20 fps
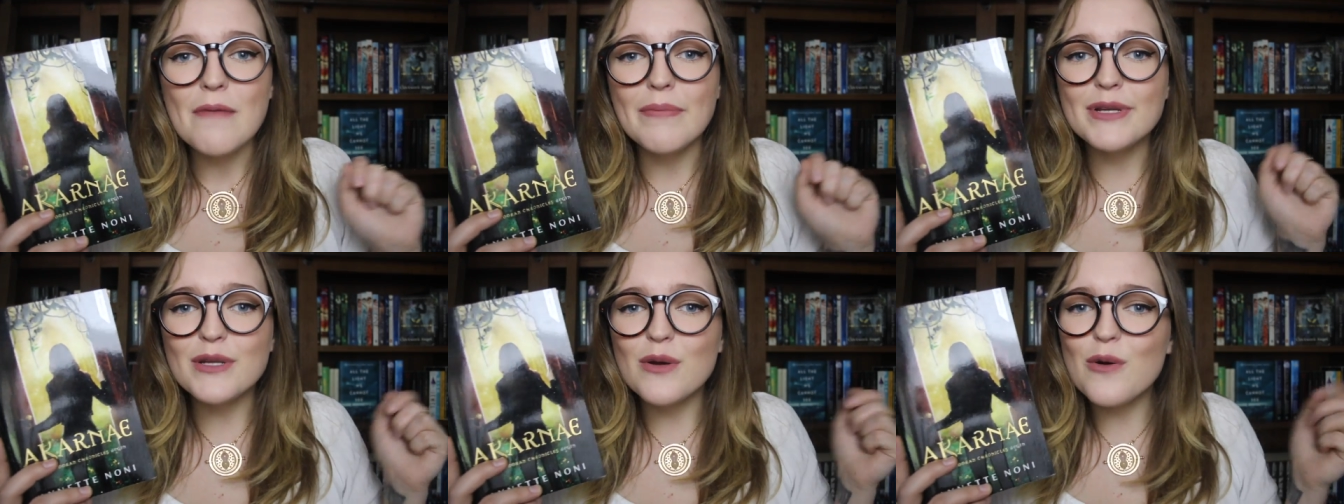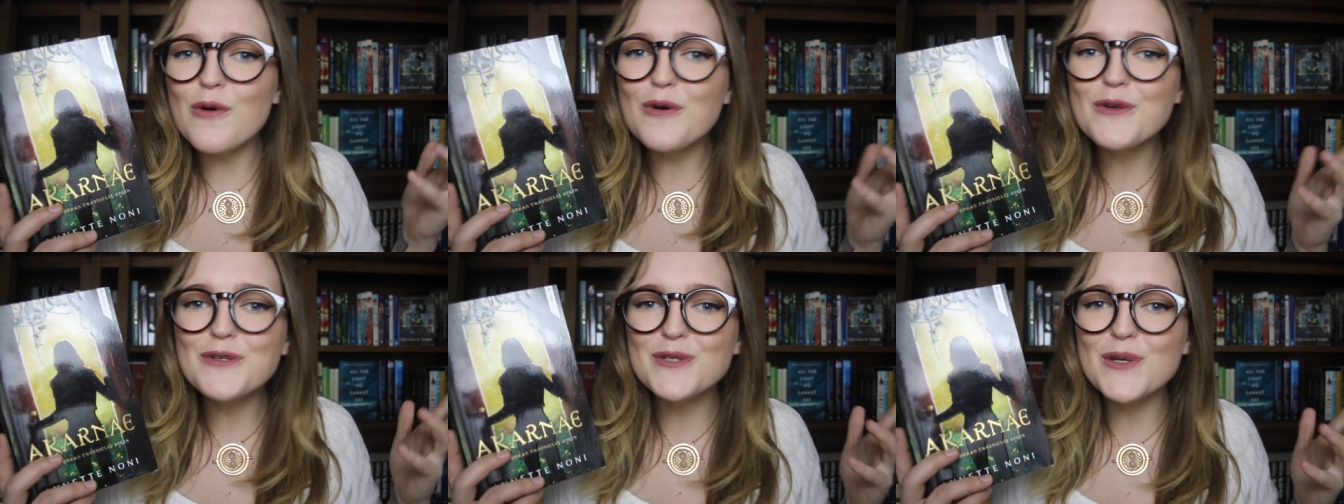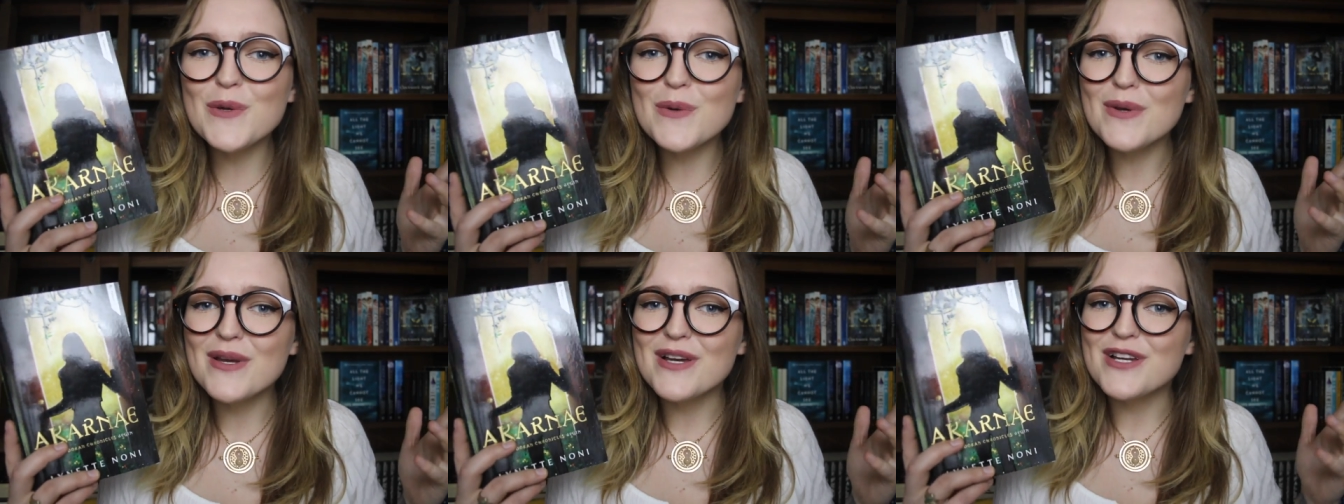but
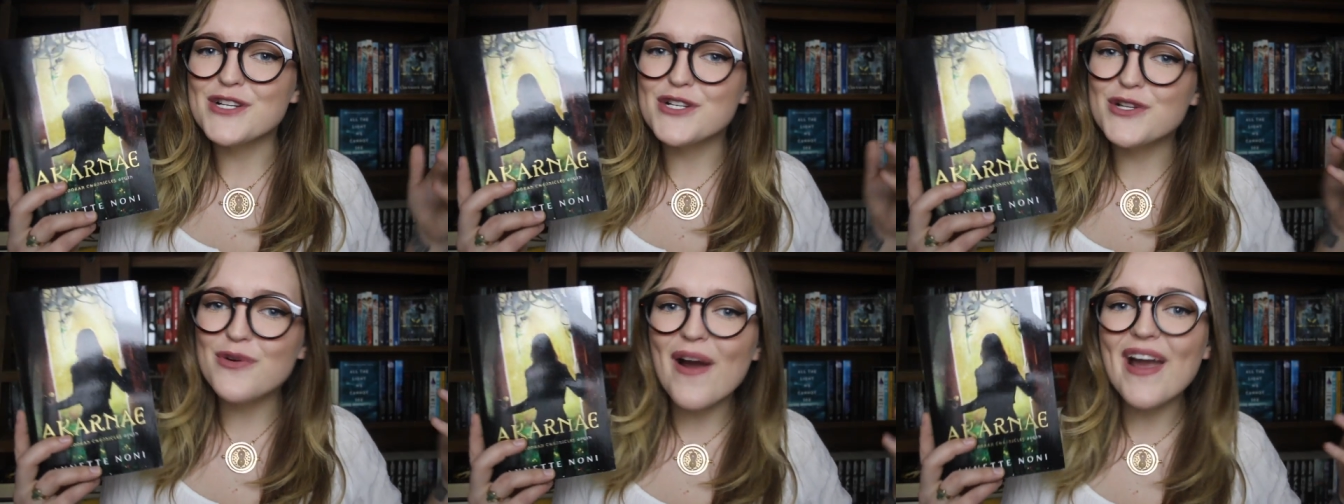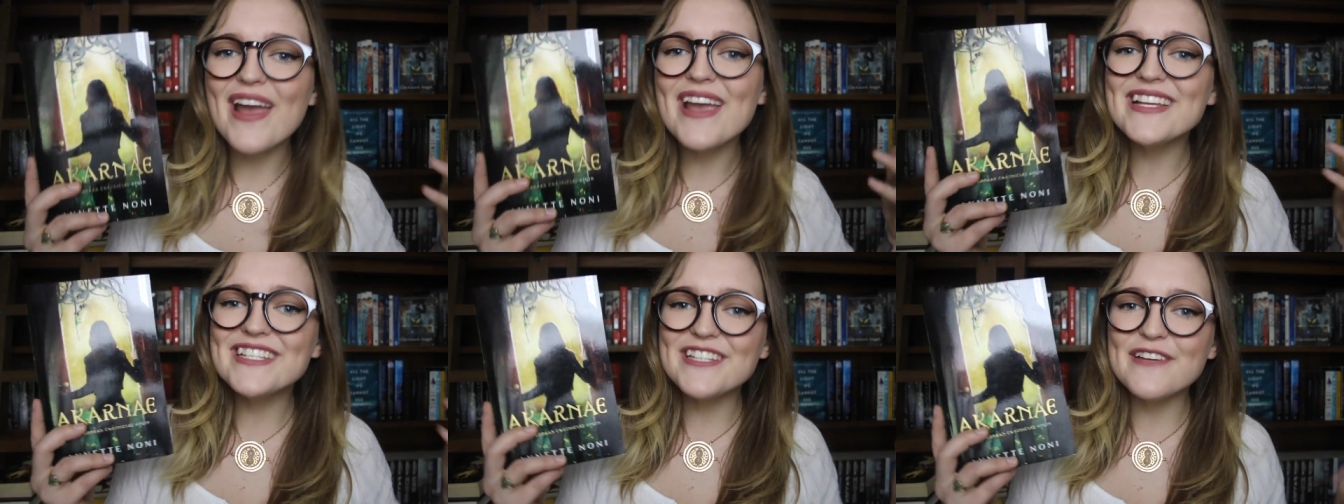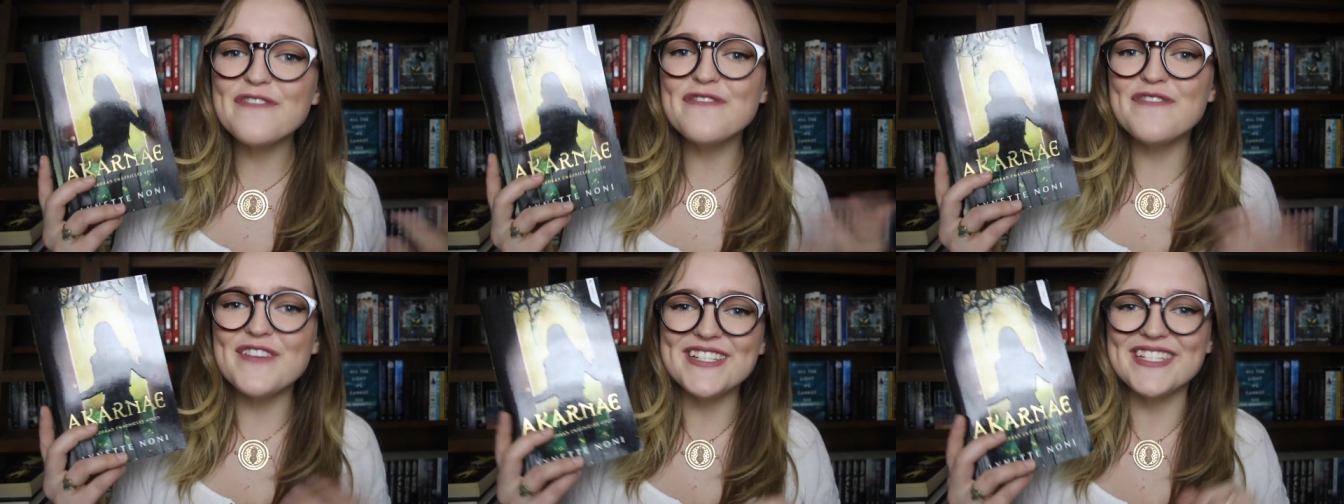also trying
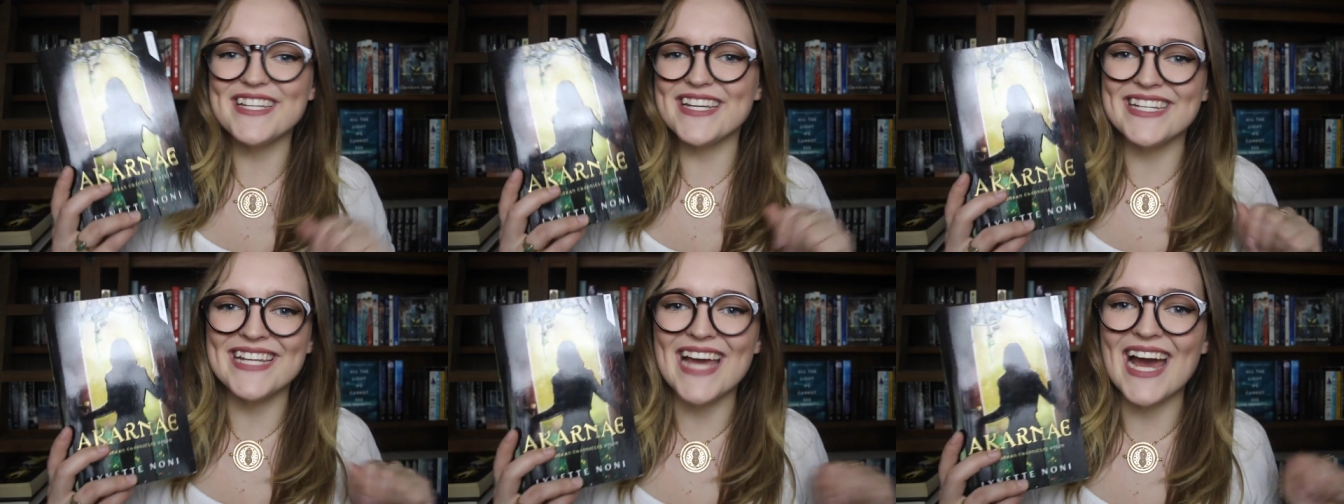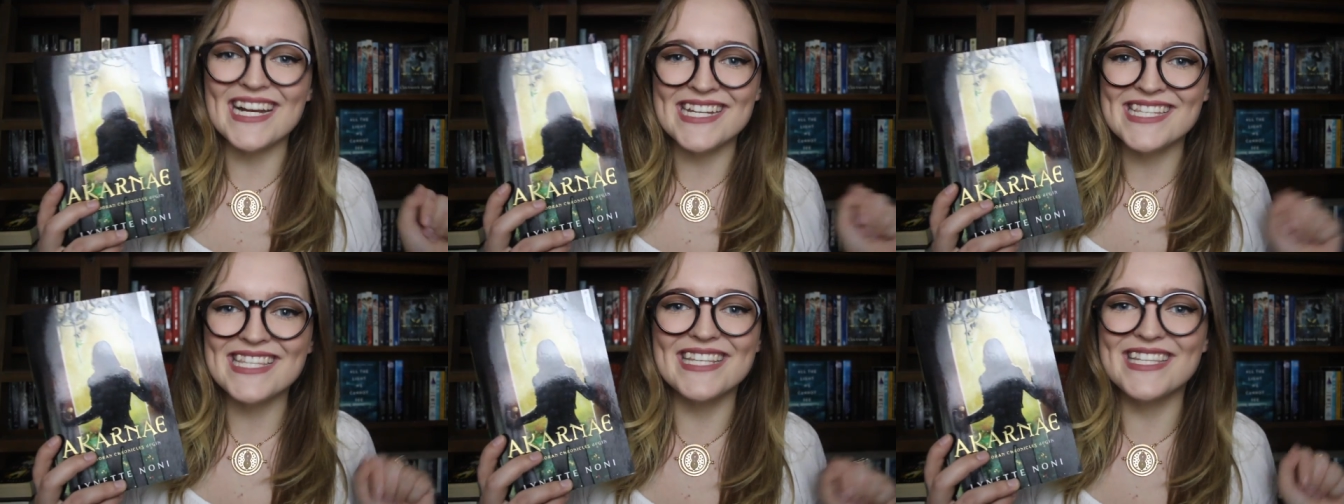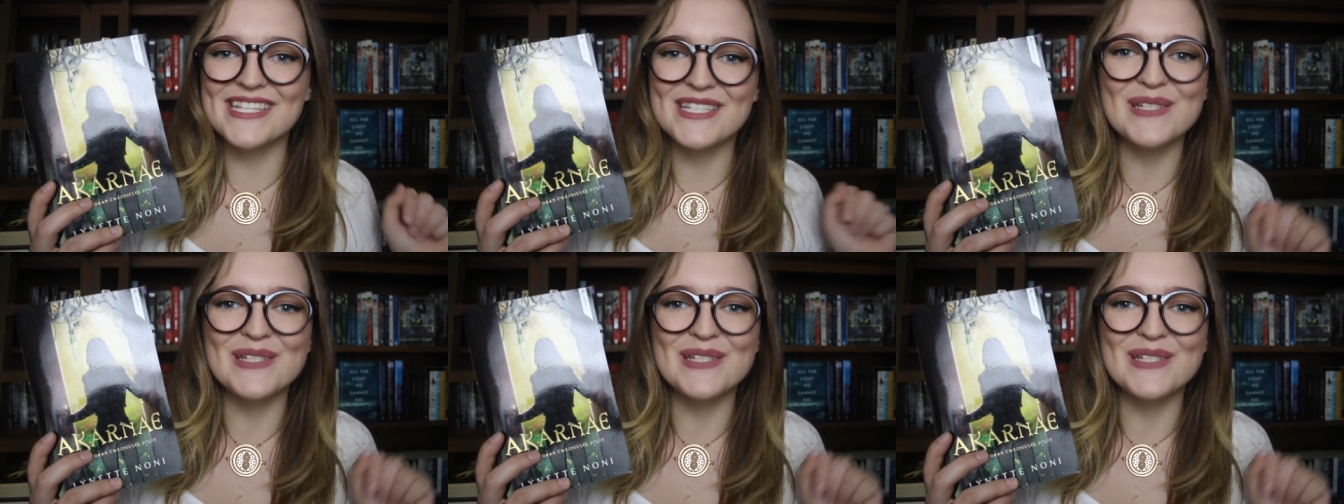to fit in at this